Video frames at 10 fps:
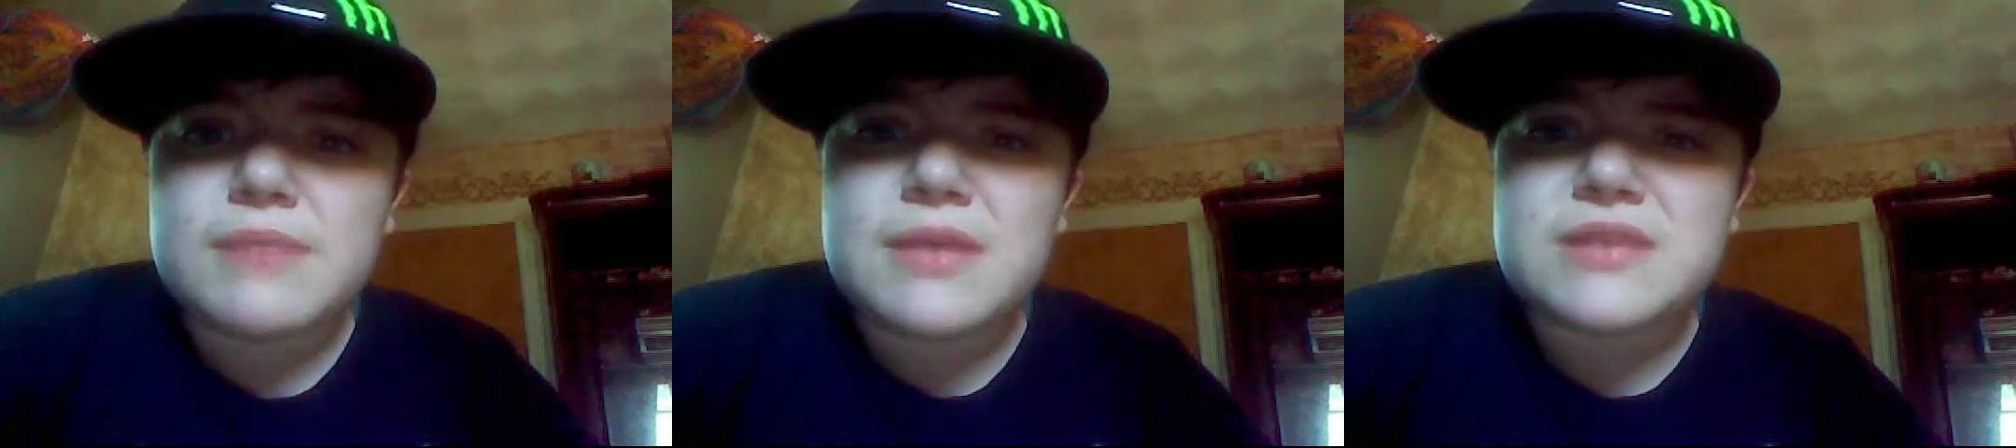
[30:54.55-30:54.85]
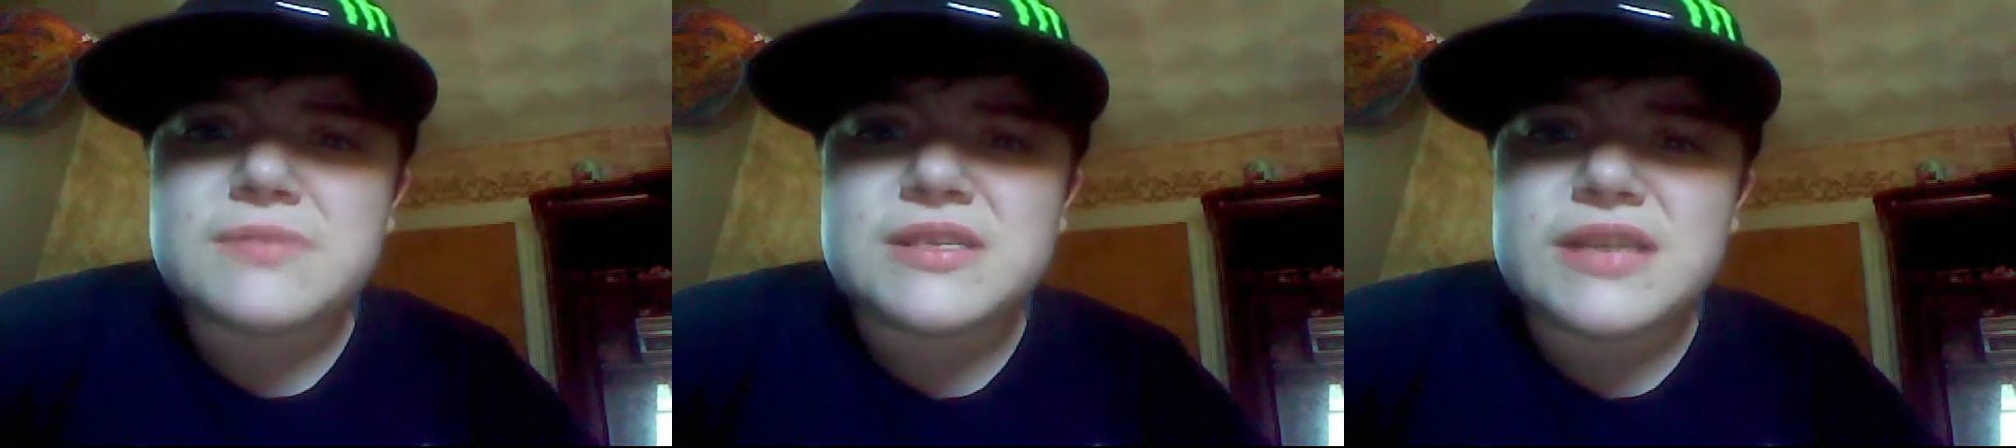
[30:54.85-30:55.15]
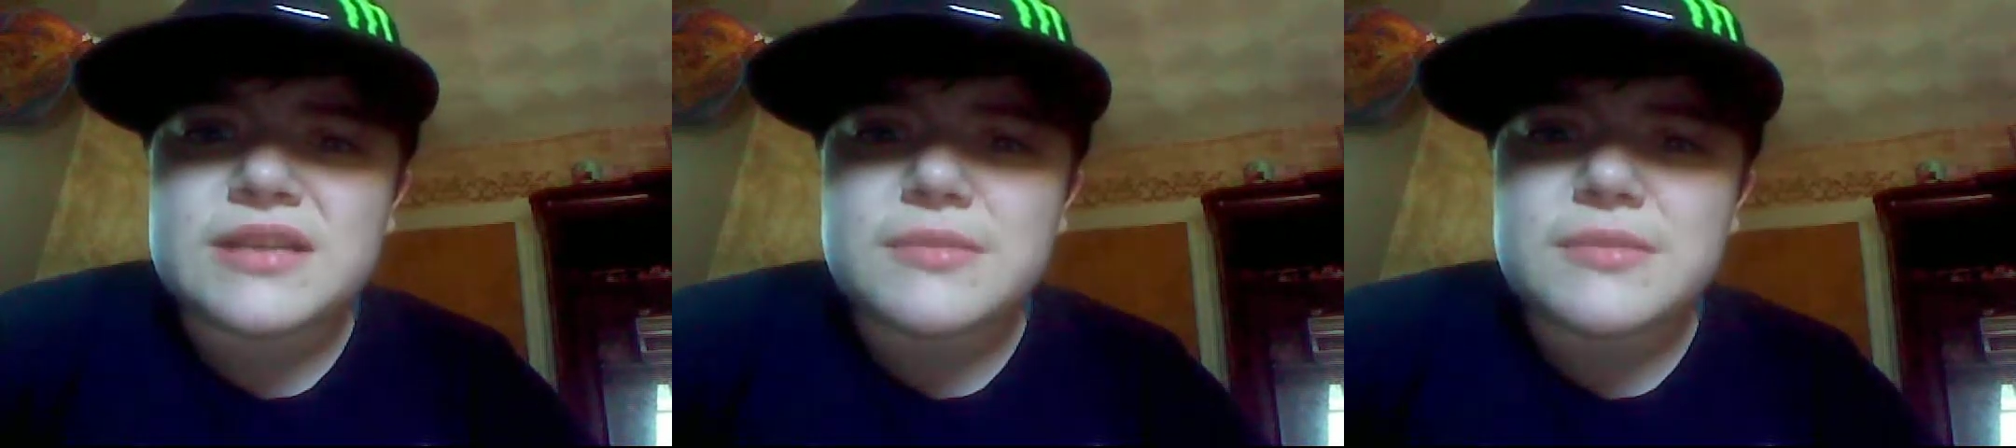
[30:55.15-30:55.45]
It makes me
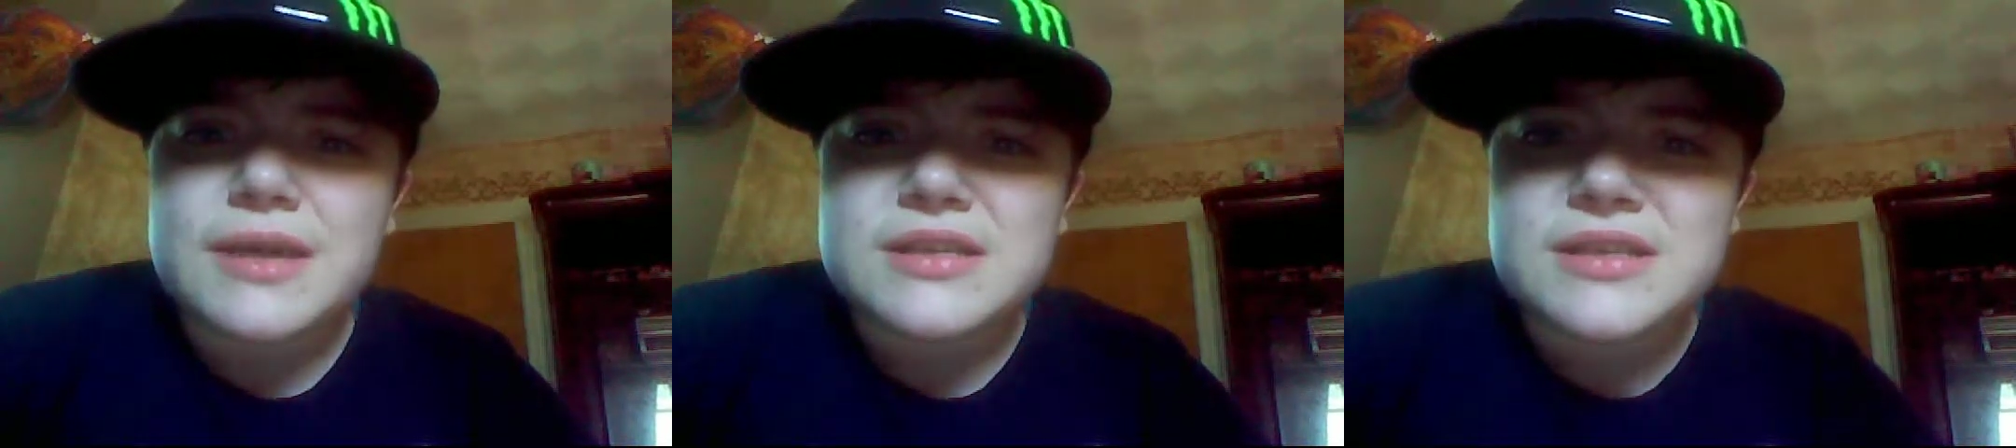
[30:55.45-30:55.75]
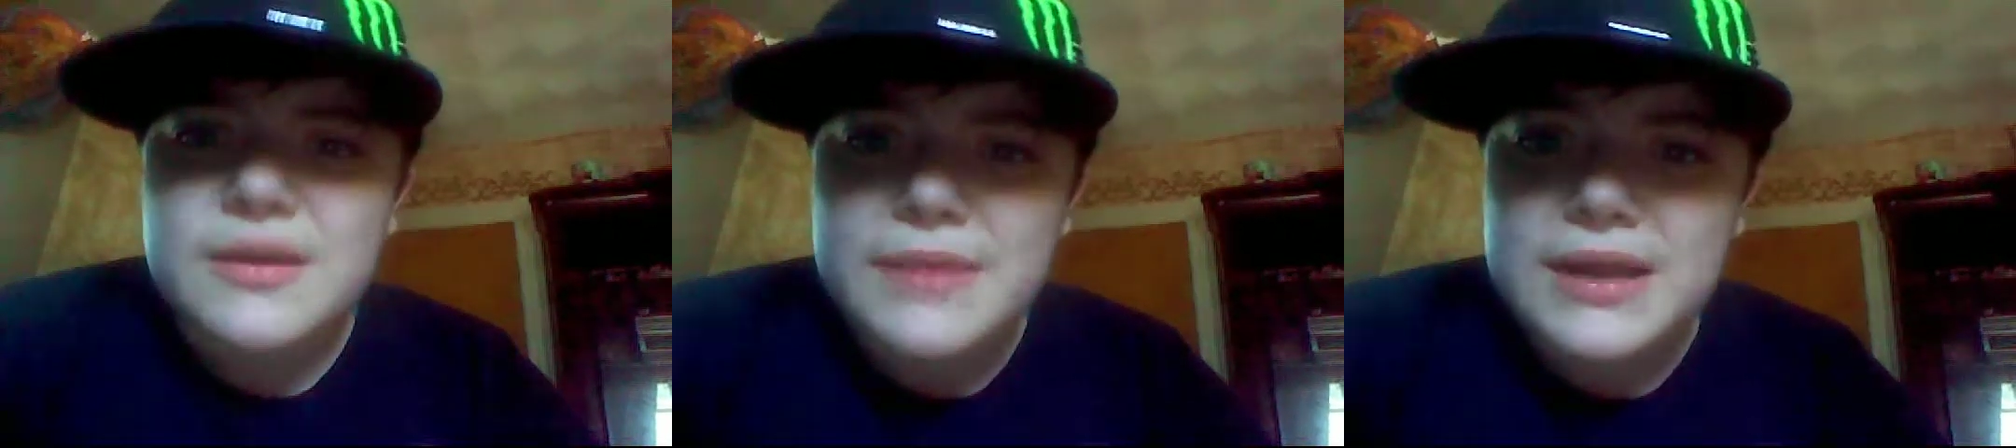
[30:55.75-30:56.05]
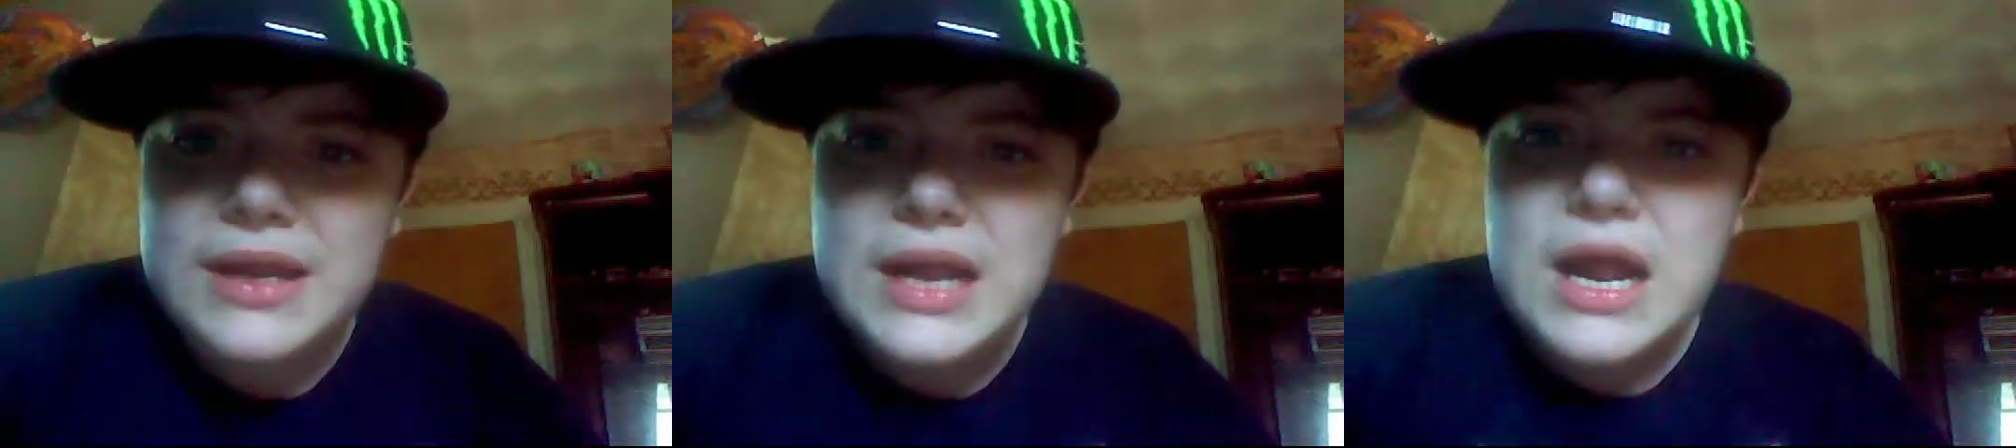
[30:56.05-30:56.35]
sick to my stomach.